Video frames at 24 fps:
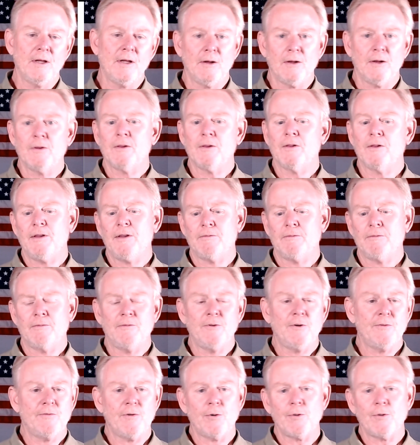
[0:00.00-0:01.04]

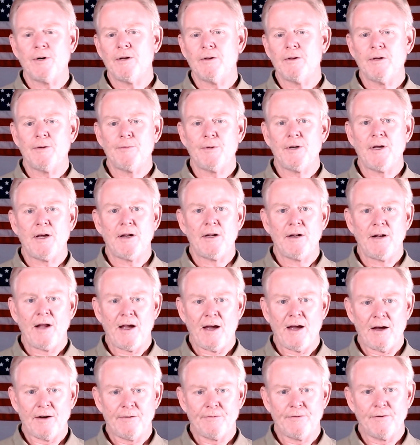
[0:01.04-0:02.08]
You've already eliminated
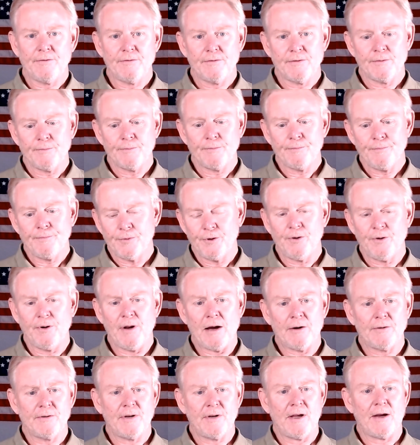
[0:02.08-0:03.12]
half of them. You're
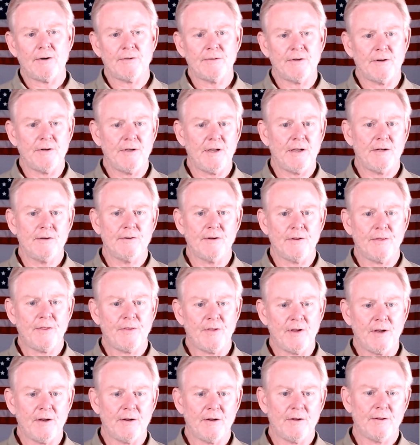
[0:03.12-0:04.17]
now down to needing to
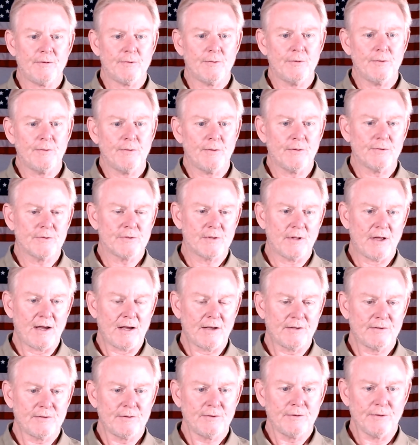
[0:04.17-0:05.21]
think through those
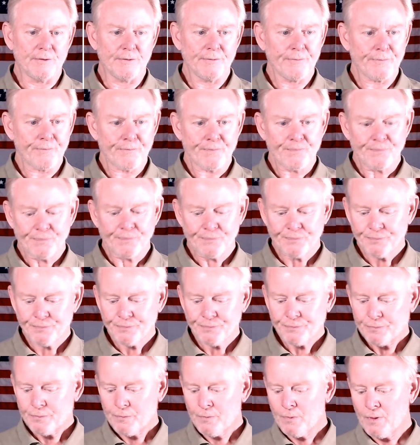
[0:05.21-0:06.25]
last two.
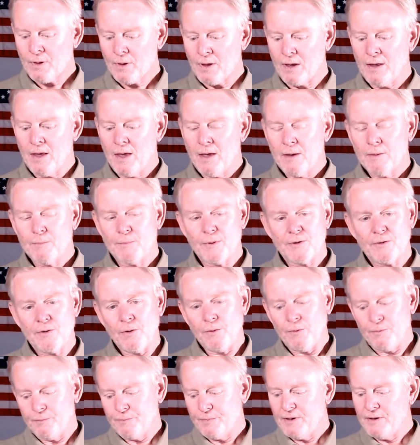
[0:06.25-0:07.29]
But
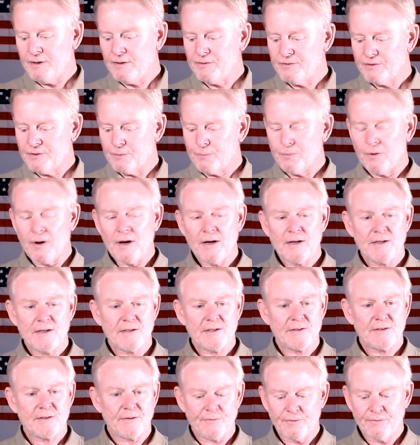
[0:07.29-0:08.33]
don't be surprised
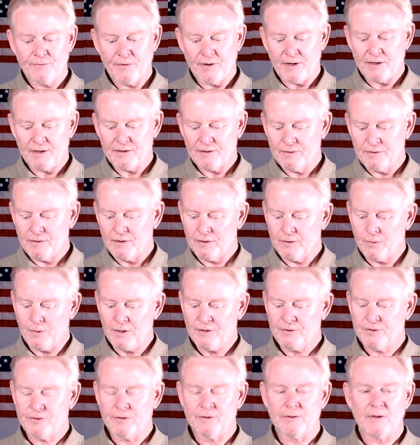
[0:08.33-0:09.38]
if you find a
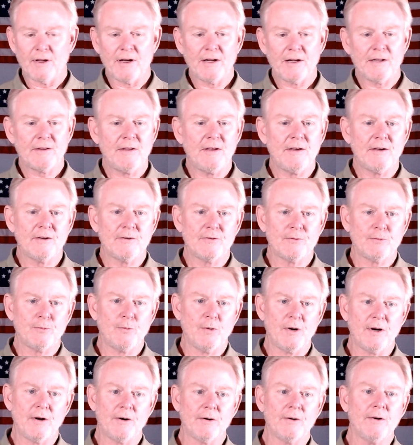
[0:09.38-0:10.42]
question like this
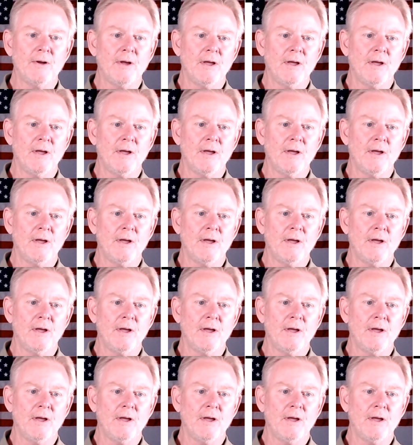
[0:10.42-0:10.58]
where